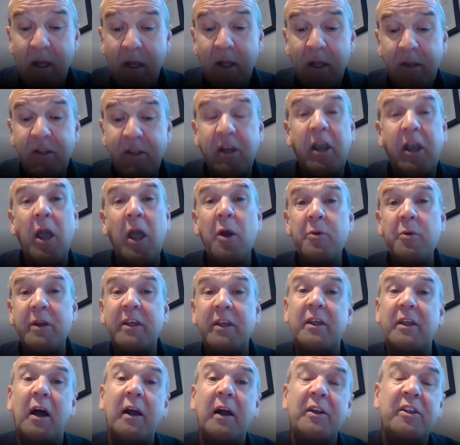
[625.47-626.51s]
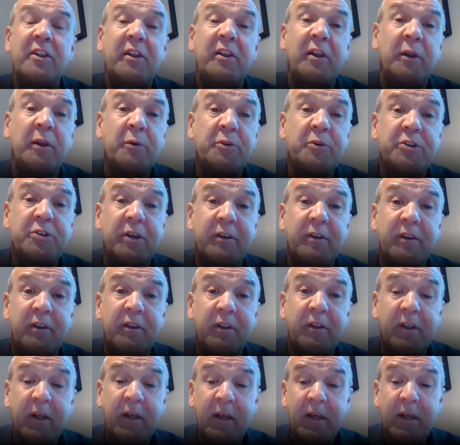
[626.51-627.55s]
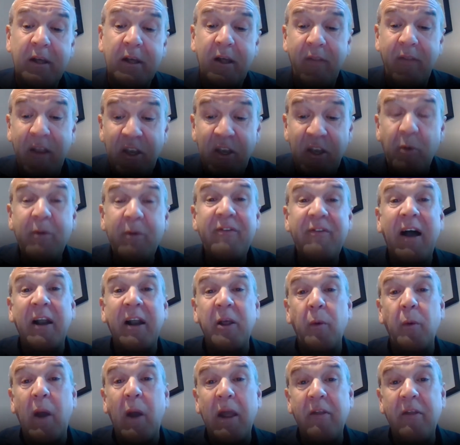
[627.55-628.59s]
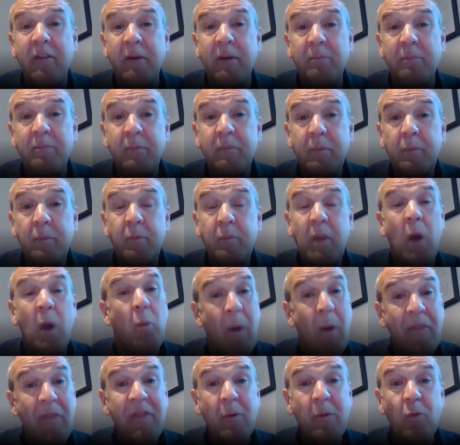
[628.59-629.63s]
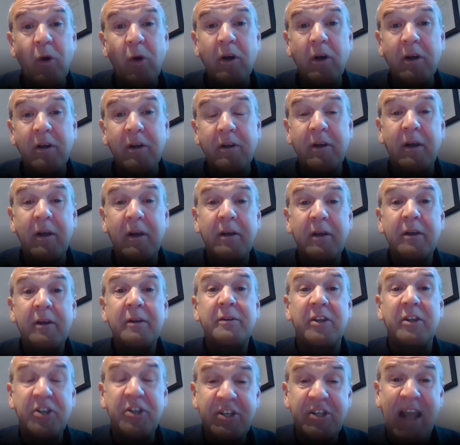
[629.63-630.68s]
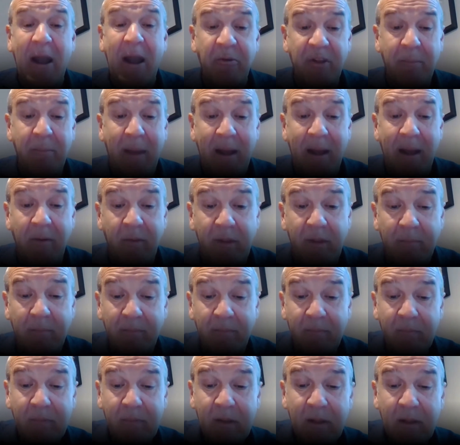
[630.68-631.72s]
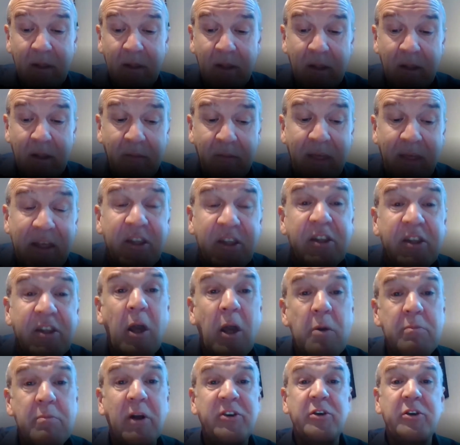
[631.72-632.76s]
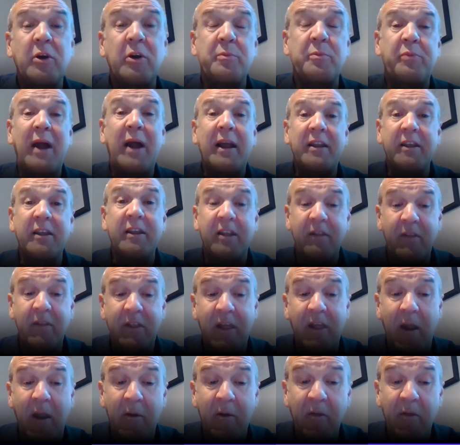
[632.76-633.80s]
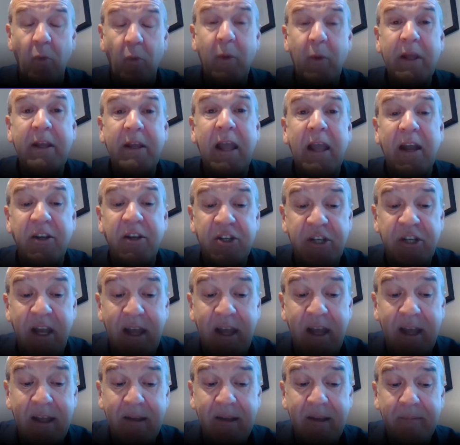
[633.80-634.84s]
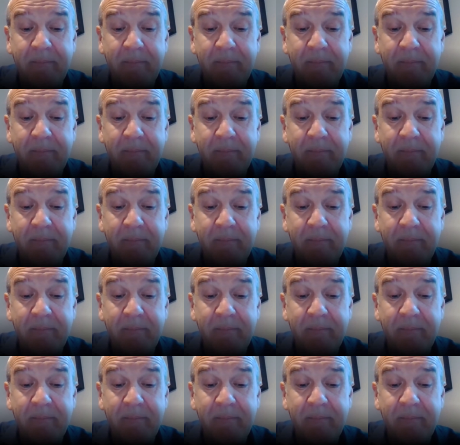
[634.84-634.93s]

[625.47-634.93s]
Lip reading: to co-design solutions, and then to evaluate them. And when they work, to shout about them. There's so much good practice in this area that we can share.